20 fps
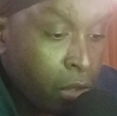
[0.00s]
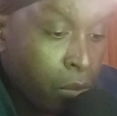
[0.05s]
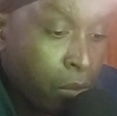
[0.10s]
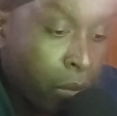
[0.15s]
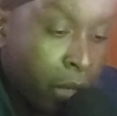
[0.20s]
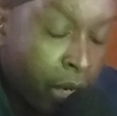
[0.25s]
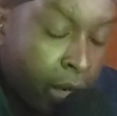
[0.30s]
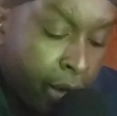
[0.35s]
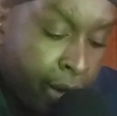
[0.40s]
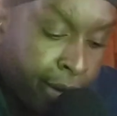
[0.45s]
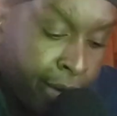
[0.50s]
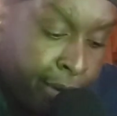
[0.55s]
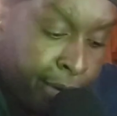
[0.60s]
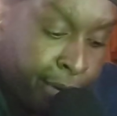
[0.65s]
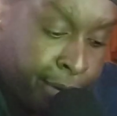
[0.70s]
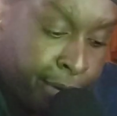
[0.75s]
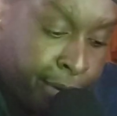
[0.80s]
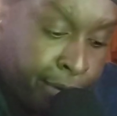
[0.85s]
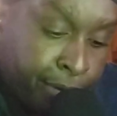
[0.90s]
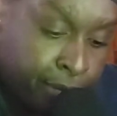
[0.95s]
But
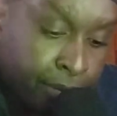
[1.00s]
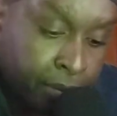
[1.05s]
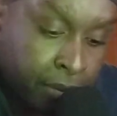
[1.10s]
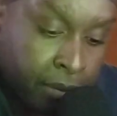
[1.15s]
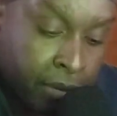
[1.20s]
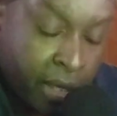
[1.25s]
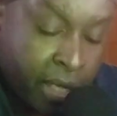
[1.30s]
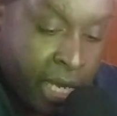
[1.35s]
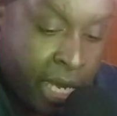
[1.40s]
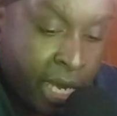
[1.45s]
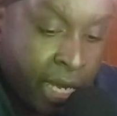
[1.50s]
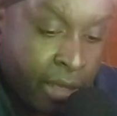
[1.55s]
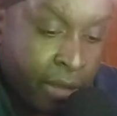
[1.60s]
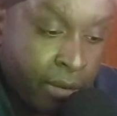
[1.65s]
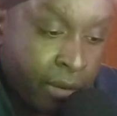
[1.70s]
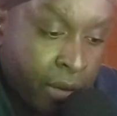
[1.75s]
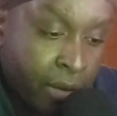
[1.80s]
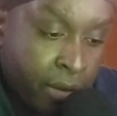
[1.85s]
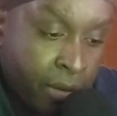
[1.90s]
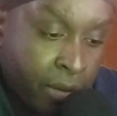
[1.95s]
um, but yeah,
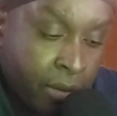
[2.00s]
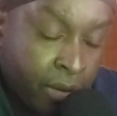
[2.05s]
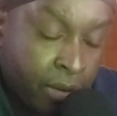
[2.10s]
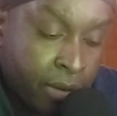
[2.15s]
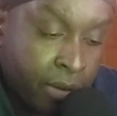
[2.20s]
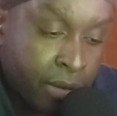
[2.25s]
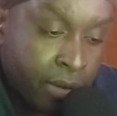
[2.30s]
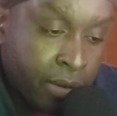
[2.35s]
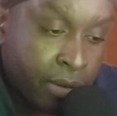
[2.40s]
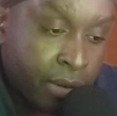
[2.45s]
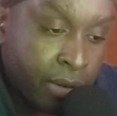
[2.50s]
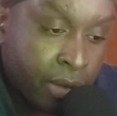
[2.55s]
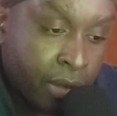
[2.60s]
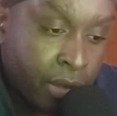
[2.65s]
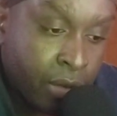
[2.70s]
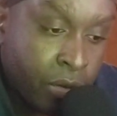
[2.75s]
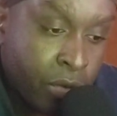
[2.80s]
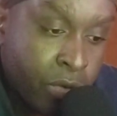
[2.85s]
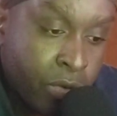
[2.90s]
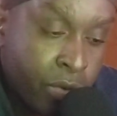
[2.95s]
the the
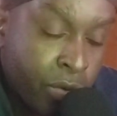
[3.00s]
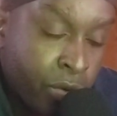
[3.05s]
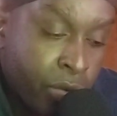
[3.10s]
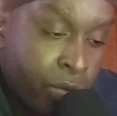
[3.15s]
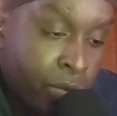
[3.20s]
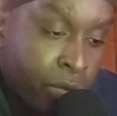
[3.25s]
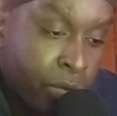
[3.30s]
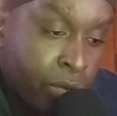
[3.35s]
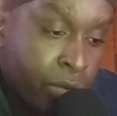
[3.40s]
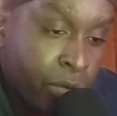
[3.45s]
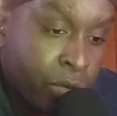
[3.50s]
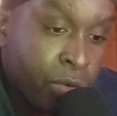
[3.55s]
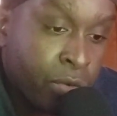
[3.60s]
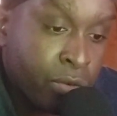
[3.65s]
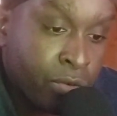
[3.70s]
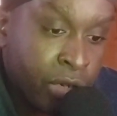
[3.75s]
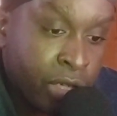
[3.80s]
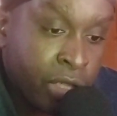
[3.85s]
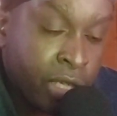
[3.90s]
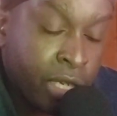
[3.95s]
Google Google
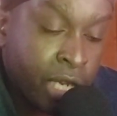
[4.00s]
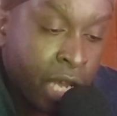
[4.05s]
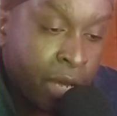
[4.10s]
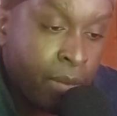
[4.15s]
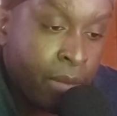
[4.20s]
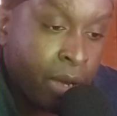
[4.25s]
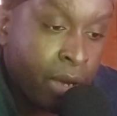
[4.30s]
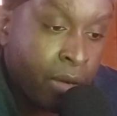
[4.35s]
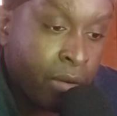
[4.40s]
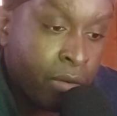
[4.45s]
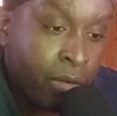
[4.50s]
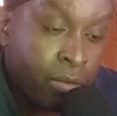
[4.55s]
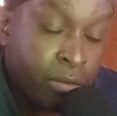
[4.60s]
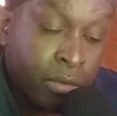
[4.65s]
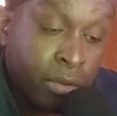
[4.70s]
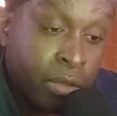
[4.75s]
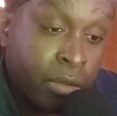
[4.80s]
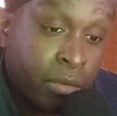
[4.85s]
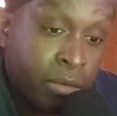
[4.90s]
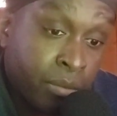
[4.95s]
recently came out
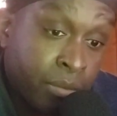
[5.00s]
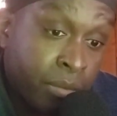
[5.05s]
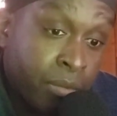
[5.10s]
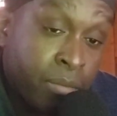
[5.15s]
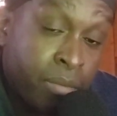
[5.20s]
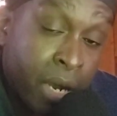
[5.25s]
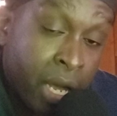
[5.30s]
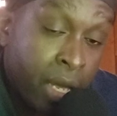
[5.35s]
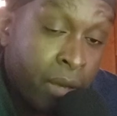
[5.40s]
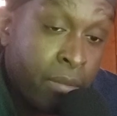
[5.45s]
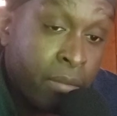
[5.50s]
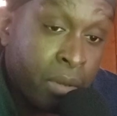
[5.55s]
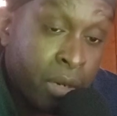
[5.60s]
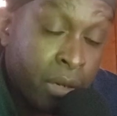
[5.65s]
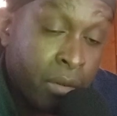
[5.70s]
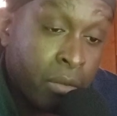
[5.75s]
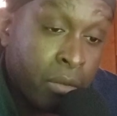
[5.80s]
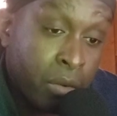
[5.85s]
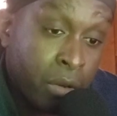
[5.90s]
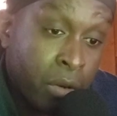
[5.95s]
well probably been
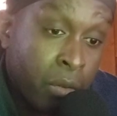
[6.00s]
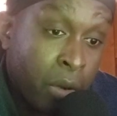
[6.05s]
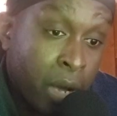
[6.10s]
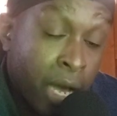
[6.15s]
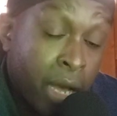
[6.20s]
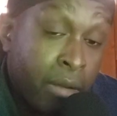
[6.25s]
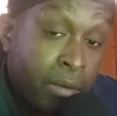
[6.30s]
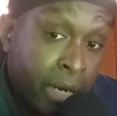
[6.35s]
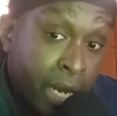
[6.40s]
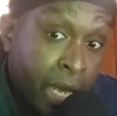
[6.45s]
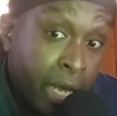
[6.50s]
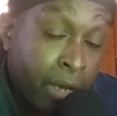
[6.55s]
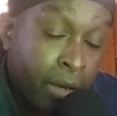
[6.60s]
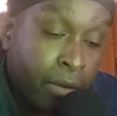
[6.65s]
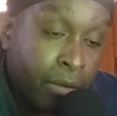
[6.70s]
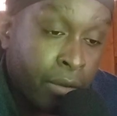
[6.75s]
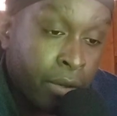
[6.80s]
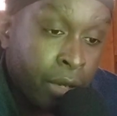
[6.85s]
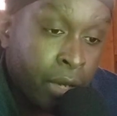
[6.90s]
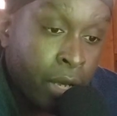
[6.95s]
a good while
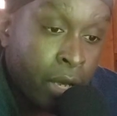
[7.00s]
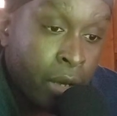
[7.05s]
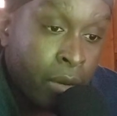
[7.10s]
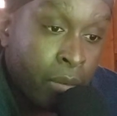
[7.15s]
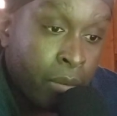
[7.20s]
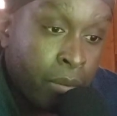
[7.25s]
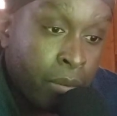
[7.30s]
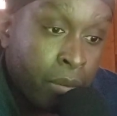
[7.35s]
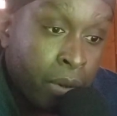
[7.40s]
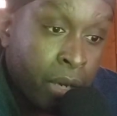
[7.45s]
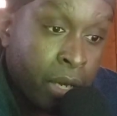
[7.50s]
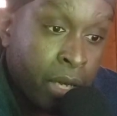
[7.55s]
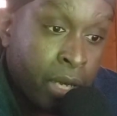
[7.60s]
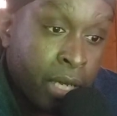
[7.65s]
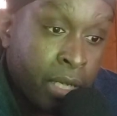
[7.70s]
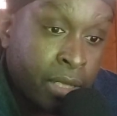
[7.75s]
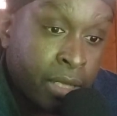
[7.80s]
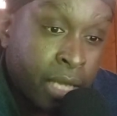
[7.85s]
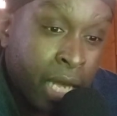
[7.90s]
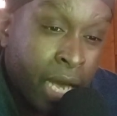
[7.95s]
now, but
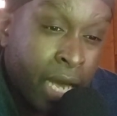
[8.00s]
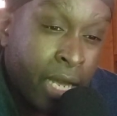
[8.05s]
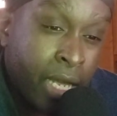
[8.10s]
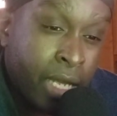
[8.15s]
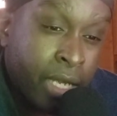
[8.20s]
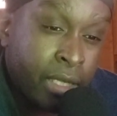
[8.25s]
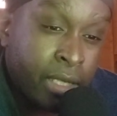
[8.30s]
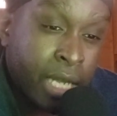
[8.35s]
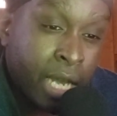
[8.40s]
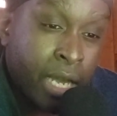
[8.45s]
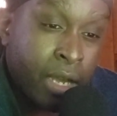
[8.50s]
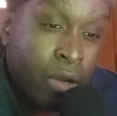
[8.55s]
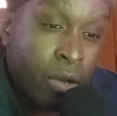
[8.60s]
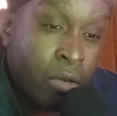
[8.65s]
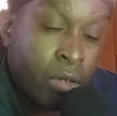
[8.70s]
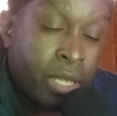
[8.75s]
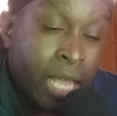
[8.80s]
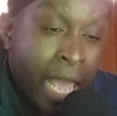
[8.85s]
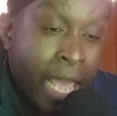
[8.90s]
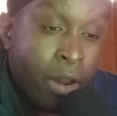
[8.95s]
it's not it's not
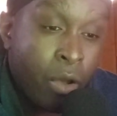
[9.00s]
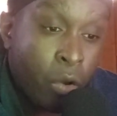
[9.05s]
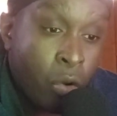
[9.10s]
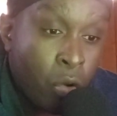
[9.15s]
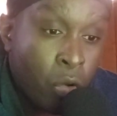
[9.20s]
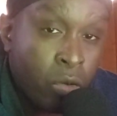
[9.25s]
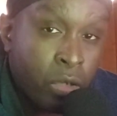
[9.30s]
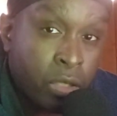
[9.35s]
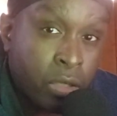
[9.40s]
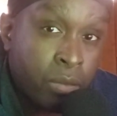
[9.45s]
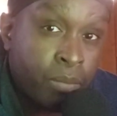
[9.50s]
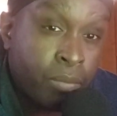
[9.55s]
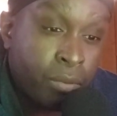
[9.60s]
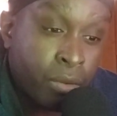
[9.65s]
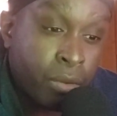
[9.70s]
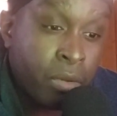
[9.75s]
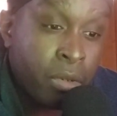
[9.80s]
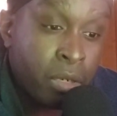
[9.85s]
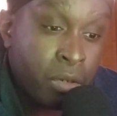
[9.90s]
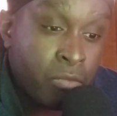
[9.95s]
that old. It's
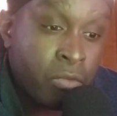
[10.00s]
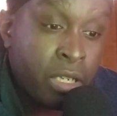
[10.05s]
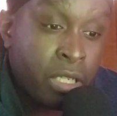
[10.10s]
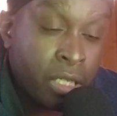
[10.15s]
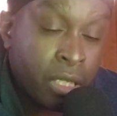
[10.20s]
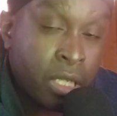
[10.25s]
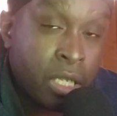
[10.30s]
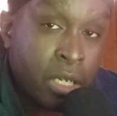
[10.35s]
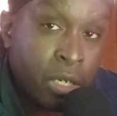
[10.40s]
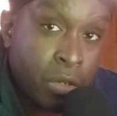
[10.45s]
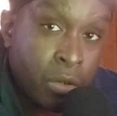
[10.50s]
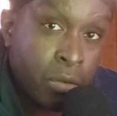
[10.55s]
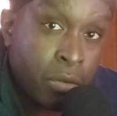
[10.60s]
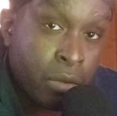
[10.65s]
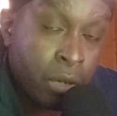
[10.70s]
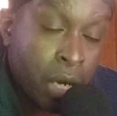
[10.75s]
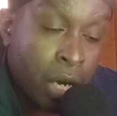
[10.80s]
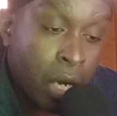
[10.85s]
recently new.